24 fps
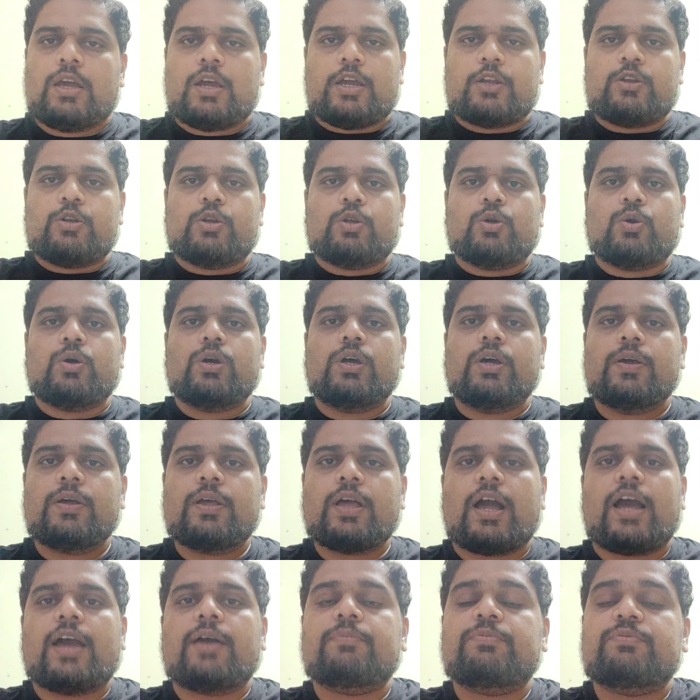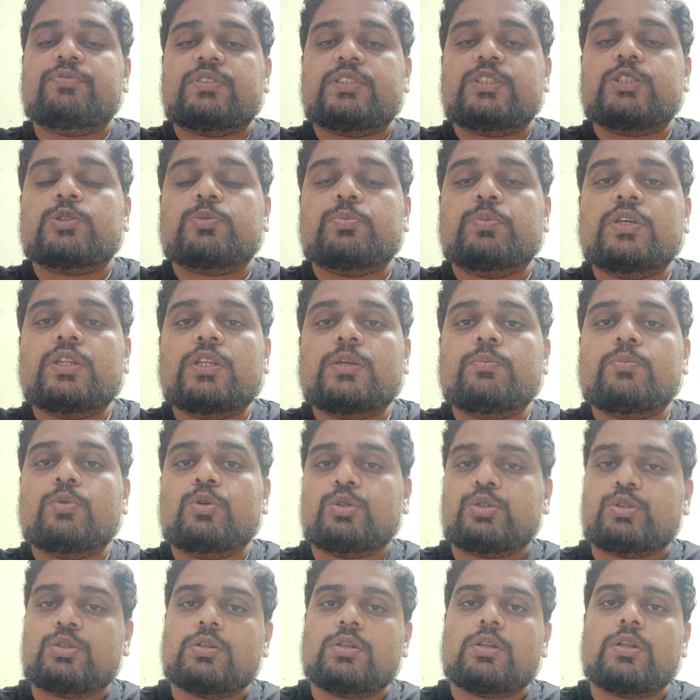I don't know. I've just been
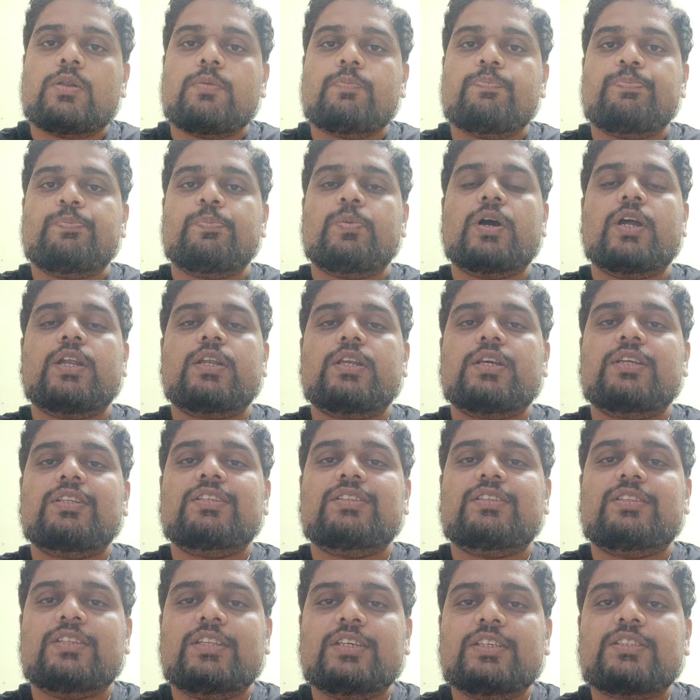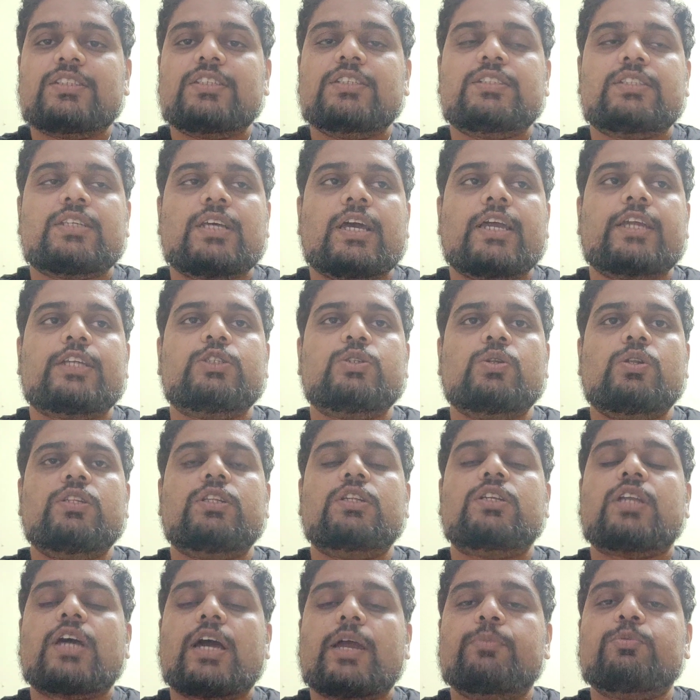emotional, but this is actually
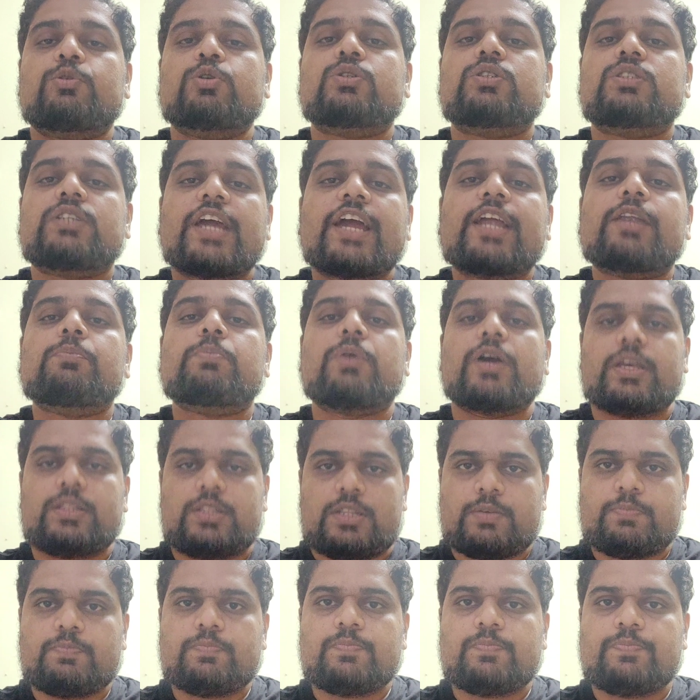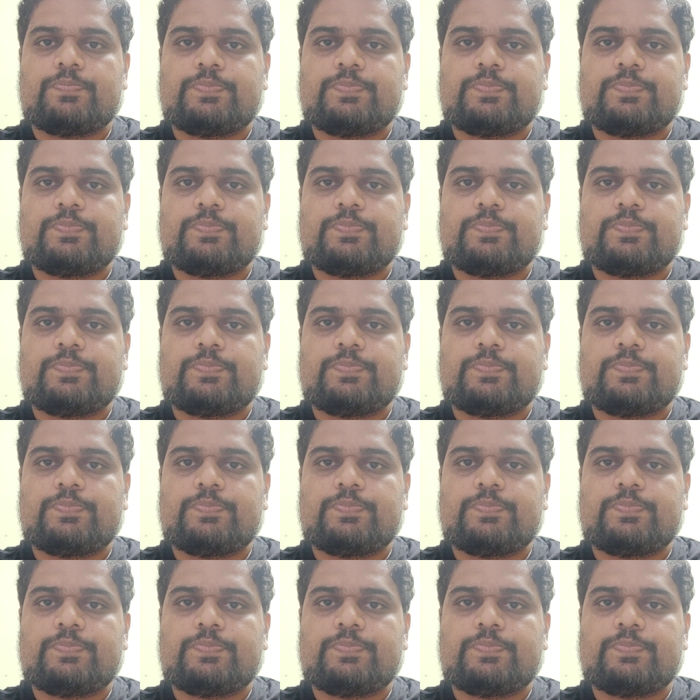the time to stand by them.